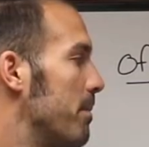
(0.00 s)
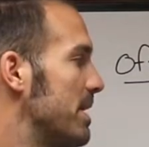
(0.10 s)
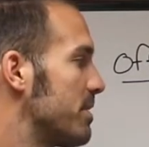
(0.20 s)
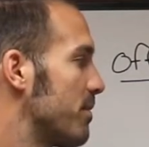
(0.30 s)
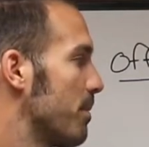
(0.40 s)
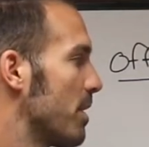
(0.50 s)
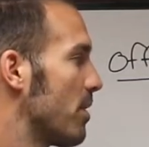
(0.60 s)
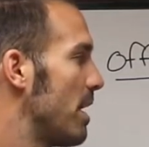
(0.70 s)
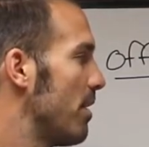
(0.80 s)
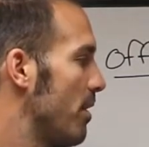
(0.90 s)
measure from the
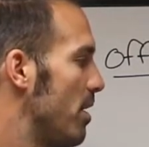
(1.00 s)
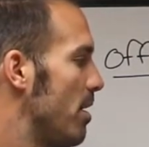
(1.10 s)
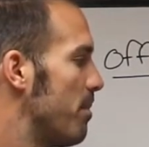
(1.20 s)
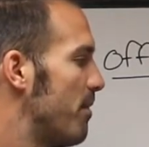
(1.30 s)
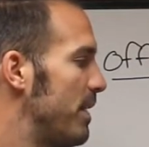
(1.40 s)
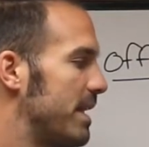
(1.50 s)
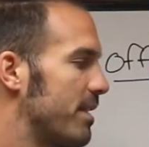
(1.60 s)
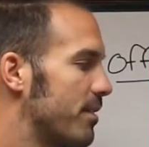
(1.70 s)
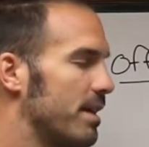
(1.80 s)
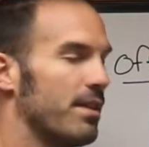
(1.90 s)
ground up.
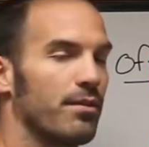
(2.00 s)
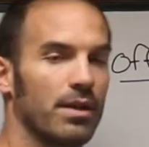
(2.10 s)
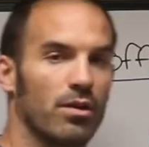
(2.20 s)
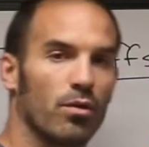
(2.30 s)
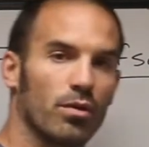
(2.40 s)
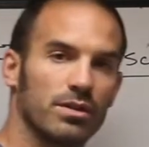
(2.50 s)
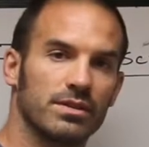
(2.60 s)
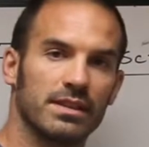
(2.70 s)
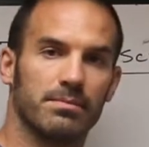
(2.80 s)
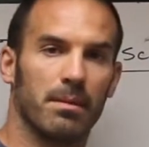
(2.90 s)

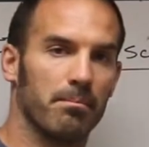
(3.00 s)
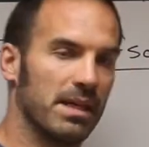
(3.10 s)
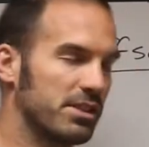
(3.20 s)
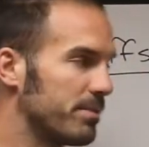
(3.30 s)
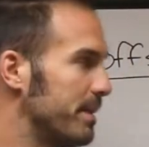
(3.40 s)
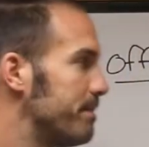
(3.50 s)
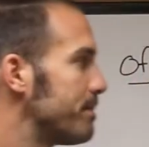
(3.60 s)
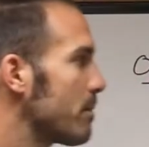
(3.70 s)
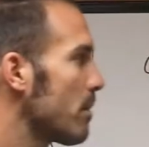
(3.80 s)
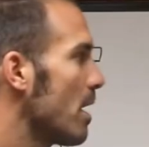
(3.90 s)
53.75 is my measurement.
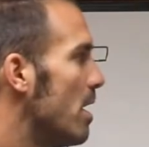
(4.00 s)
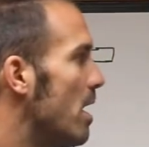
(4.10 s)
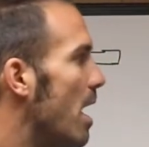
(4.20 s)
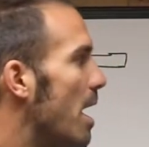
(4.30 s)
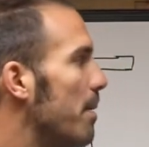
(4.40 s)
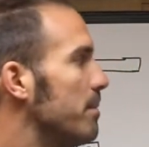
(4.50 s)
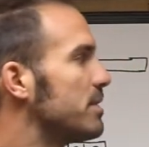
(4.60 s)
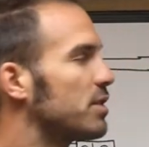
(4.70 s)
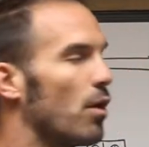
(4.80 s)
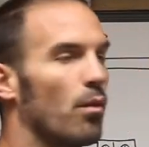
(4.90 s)

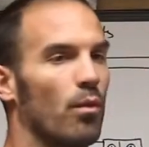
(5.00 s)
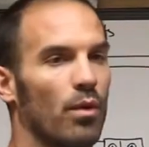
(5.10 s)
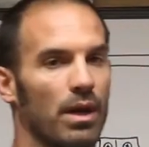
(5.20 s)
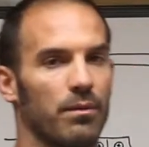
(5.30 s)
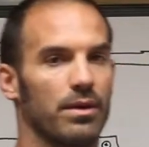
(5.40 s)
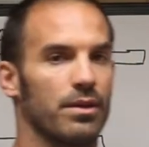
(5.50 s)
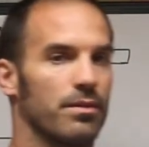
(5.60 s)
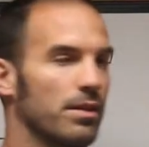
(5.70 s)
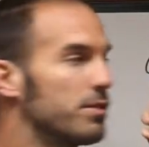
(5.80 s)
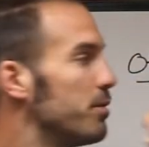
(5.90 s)
So what I want to do
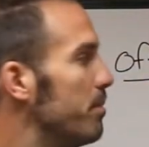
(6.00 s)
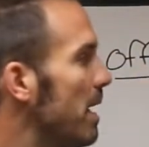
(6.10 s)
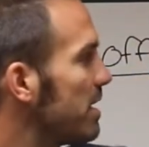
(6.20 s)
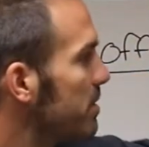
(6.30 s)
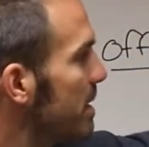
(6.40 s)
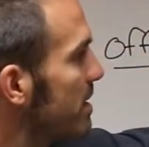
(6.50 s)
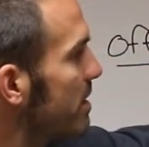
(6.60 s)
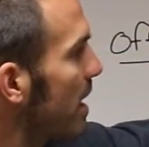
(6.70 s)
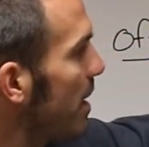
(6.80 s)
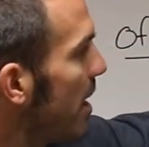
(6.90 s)
with those two measurements
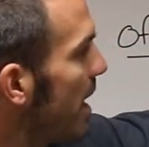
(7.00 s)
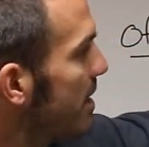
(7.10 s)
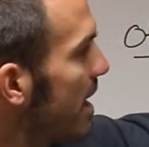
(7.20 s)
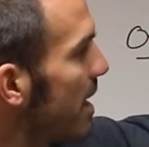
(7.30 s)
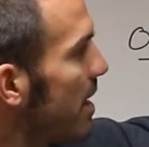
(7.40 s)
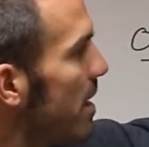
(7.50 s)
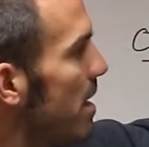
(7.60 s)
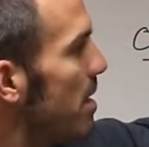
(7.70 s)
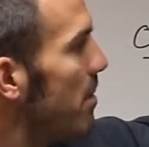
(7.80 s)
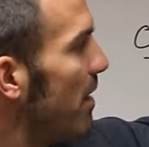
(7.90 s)
is I take
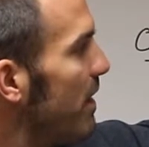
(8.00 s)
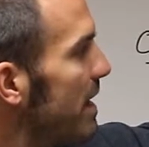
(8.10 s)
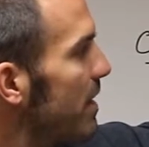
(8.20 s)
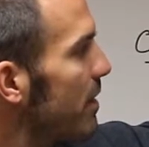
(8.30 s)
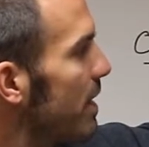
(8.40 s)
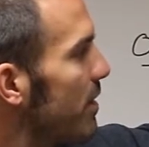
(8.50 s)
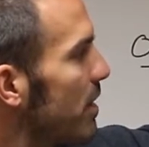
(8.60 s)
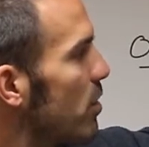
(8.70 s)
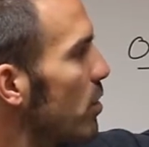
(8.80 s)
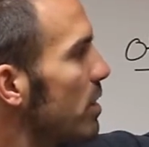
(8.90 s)
my
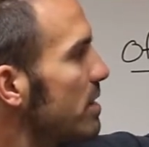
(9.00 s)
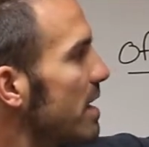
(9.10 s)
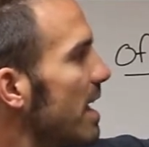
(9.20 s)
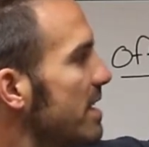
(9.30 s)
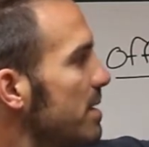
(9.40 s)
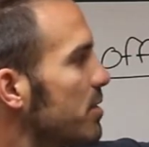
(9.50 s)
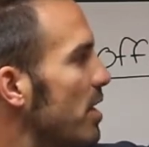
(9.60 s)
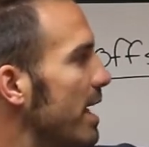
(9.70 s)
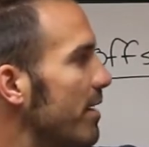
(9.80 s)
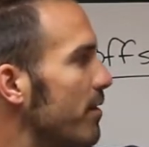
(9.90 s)
53.75 and I
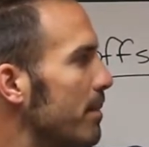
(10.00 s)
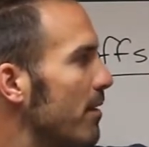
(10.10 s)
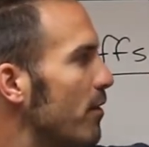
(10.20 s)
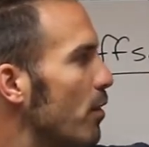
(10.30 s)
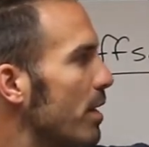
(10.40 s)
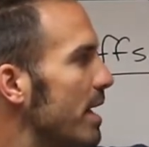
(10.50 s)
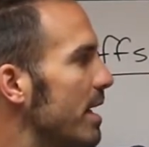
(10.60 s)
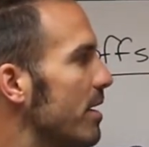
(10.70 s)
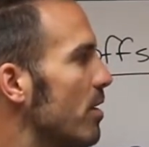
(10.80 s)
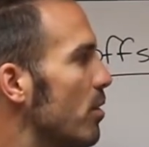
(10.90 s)
subtract it from my
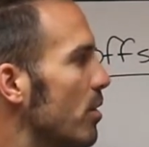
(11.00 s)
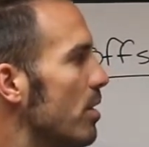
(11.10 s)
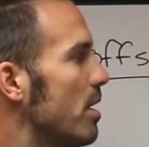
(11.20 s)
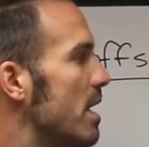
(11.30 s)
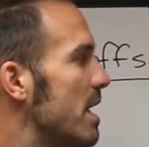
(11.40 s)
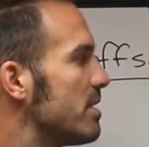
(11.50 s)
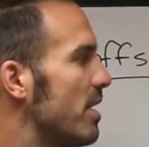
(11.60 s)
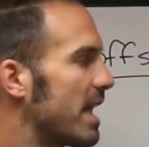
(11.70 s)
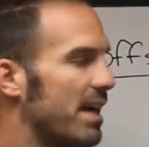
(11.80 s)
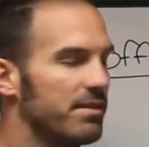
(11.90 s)
48.25, so
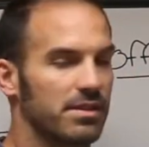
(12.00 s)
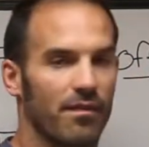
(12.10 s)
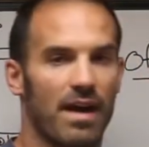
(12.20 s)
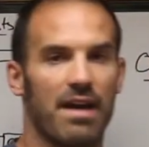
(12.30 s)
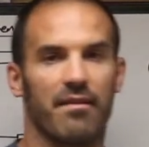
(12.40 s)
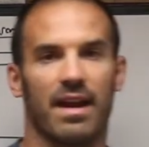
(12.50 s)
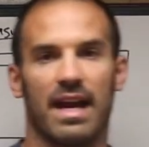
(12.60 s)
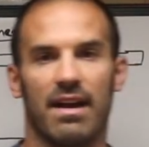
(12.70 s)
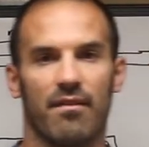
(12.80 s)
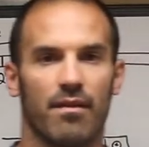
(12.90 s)
that gave us
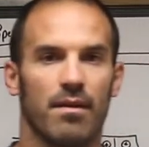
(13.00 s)
5.5.